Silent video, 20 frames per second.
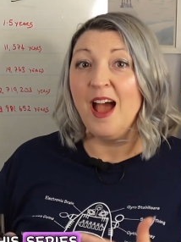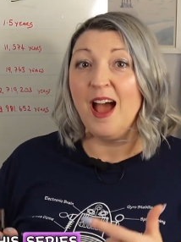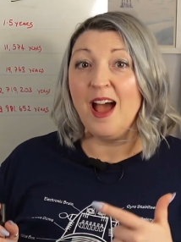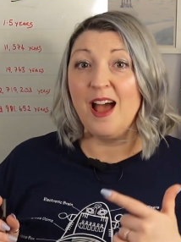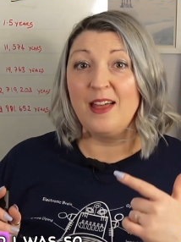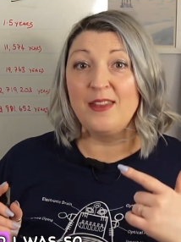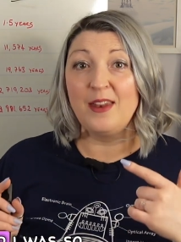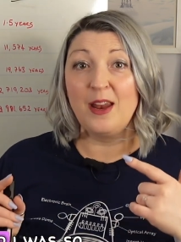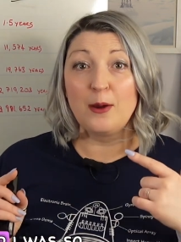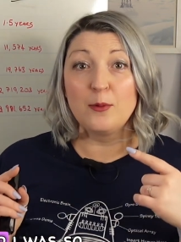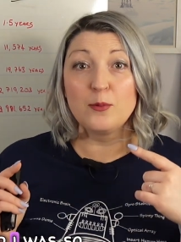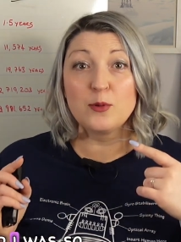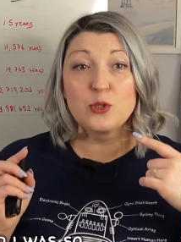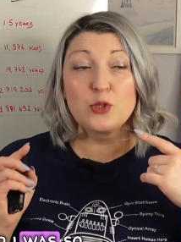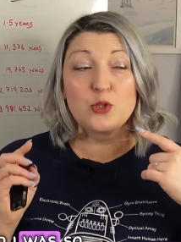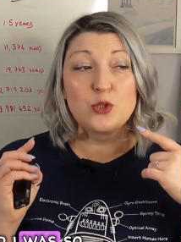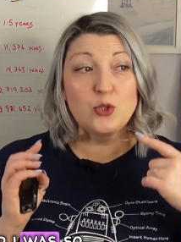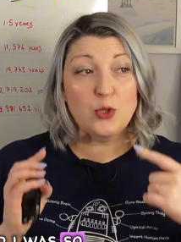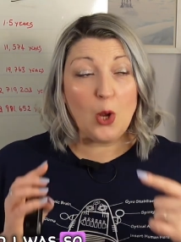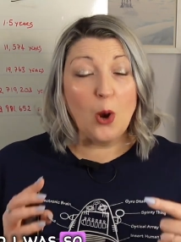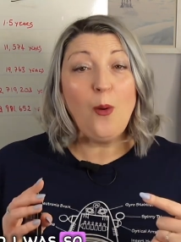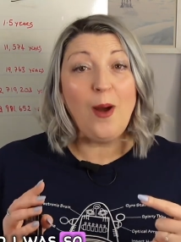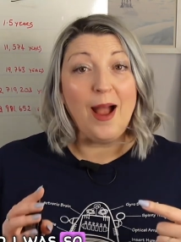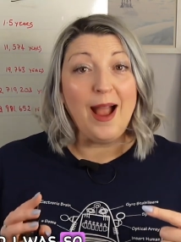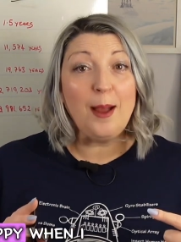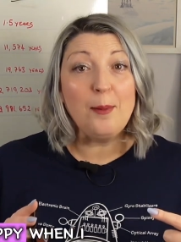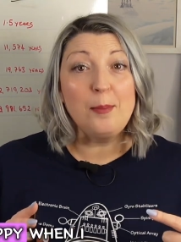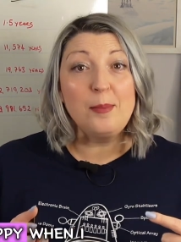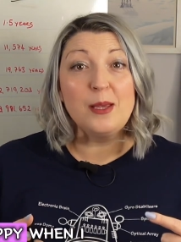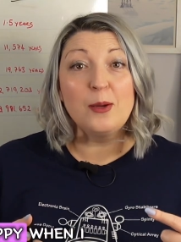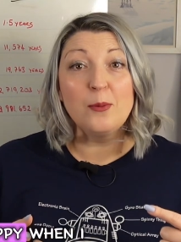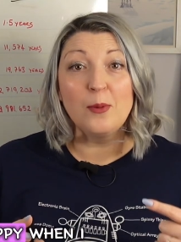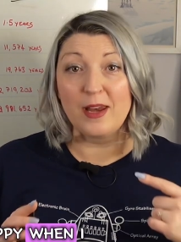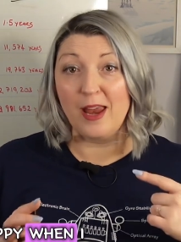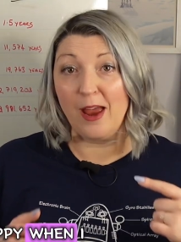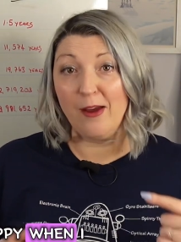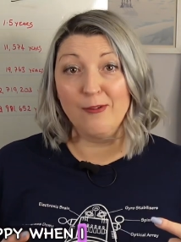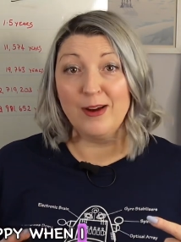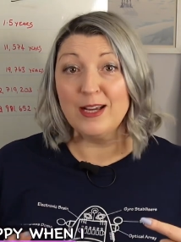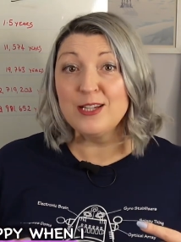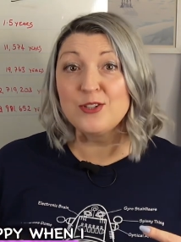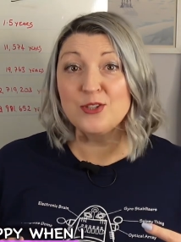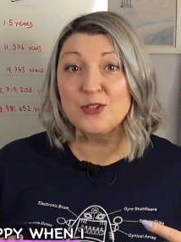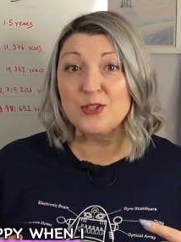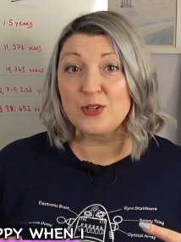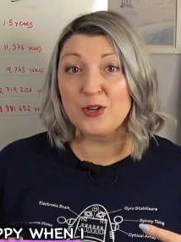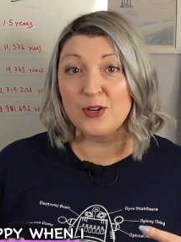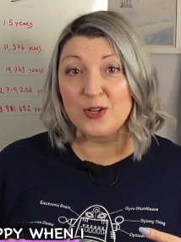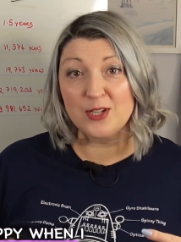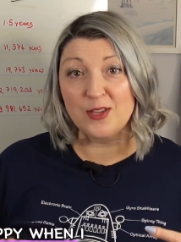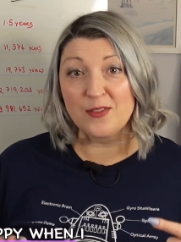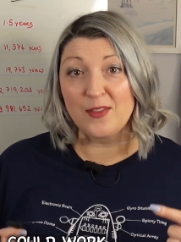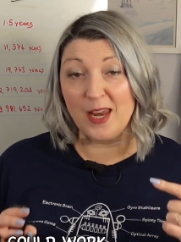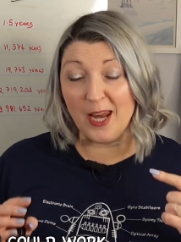And I was so happy when I registered